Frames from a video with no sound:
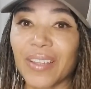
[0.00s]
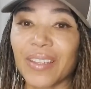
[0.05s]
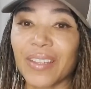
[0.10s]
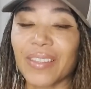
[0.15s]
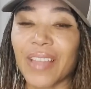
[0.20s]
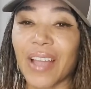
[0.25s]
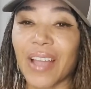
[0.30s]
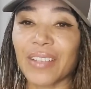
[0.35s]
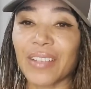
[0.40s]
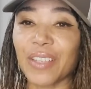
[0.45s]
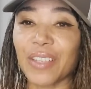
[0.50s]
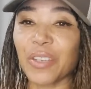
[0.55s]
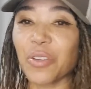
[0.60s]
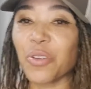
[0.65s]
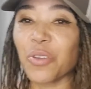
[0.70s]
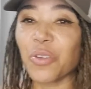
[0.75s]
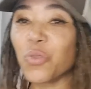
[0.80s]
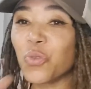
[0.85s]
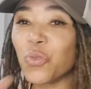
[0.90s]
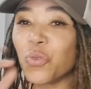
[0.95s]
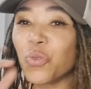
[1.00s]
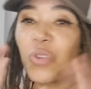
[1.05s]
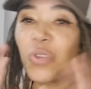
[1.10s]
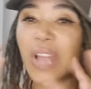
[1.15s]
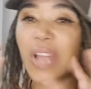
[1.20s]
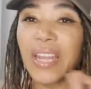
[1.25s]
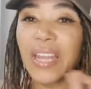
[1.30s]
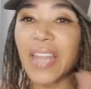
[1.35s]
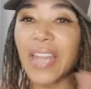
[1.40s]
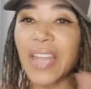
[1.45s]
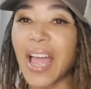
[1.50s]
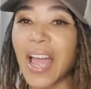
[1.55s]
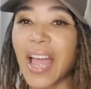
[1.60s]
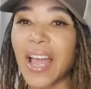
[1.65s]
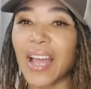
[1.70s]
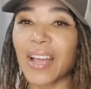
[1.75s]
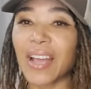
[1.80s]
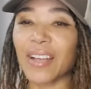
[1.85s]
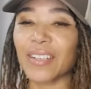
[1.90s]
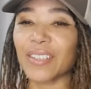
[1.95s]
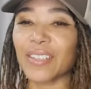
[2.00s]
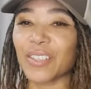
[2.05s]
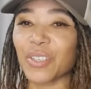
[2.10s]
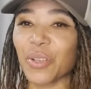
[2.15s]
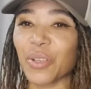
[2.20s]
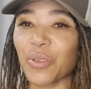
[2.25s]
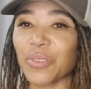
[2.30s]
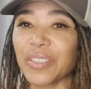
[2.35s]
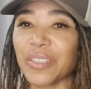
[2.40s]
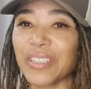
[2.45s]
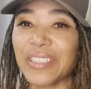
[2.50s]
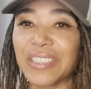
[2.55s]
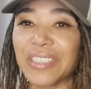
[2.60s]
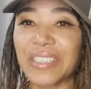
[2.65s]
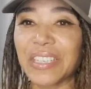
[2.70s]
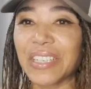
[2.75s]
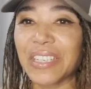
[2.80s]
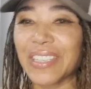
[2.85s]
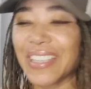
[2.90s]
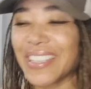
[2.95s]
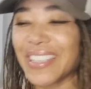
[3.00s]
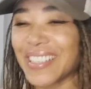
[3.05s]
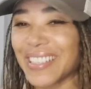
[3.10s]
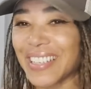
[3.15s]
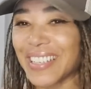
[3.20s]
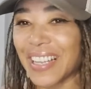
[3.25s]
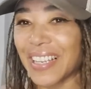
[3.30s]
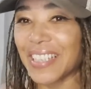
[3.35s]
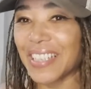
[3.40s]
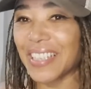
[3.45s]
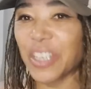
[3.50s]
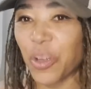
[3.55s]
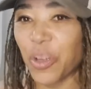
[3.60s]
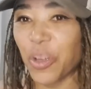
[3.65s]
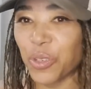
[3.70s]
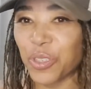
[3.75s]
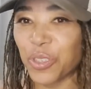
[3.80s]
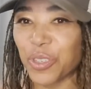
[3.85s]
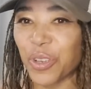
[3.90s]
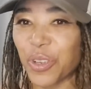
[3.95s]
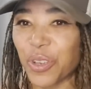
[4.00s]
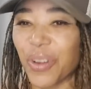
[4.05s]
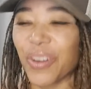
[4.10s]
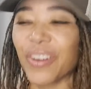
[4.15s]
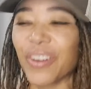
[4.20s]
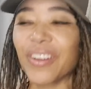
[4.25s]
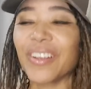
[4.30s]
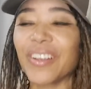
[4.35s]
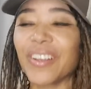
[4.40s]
That's the new, ooh la la, so dis, delis, delicioso,